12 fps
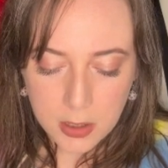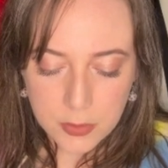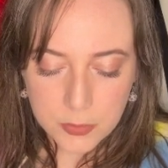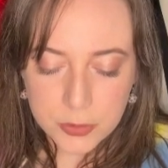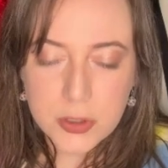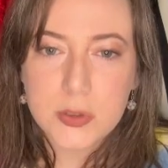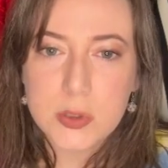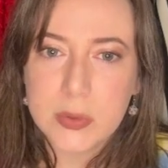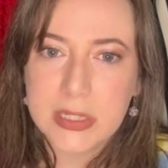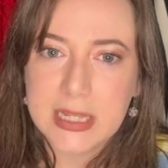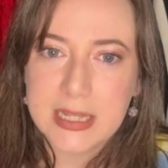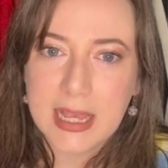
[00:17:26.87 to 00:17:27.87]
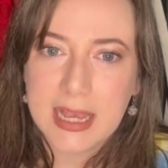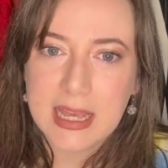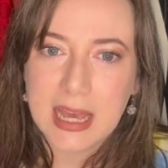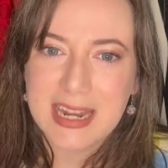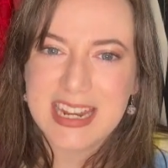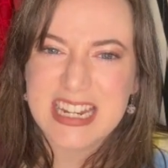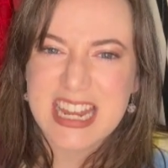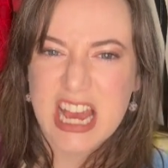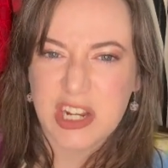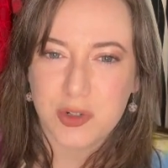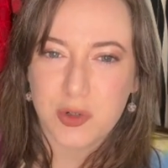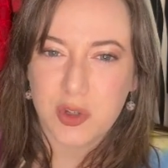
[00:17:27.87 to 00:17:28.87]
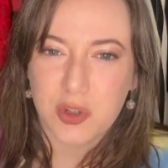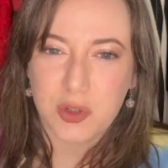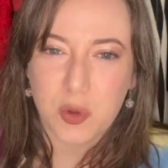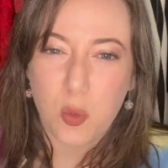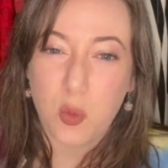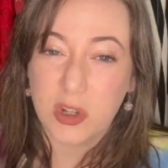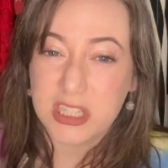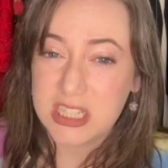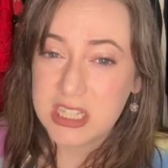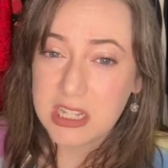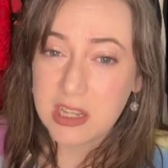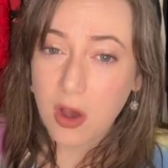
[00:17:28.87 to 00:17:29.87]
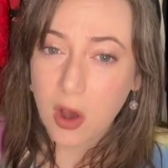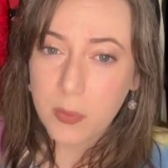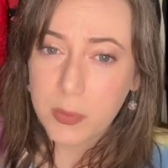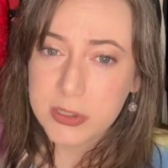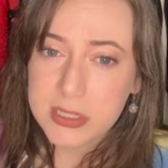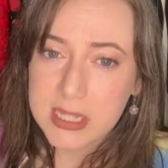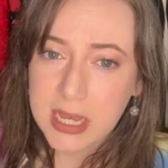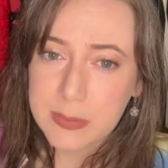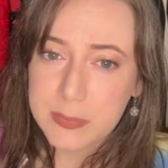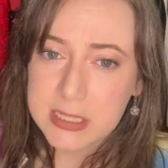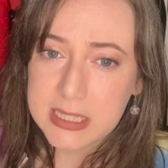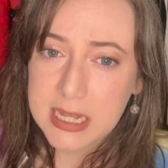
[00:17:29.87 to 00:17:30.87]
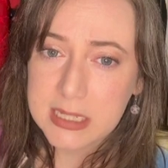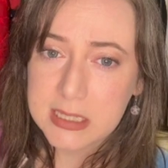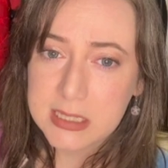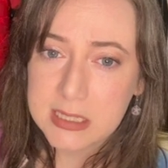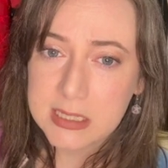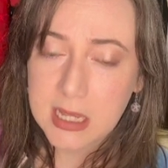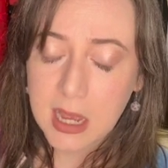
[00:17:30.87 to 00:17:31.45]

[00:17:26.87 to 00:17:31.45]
those really, like, kind of natural, woodsy almost type scents.